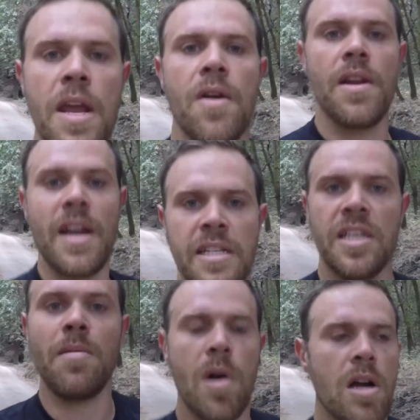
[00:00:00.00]
here at
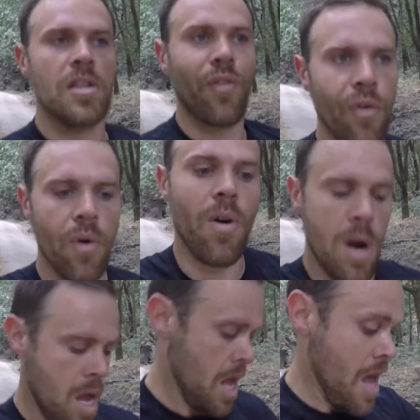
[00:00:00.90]
Nisene Marks for
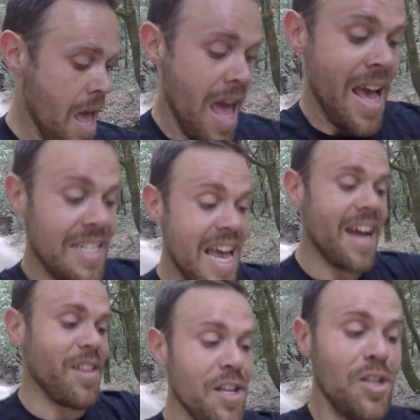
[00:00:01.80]

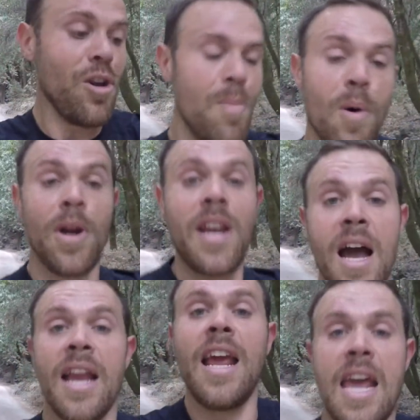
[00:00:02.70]
exactly
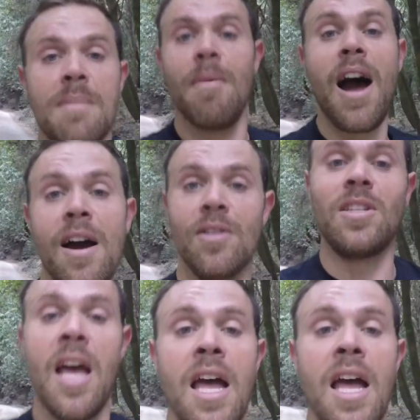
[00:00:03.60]
2.98 miles.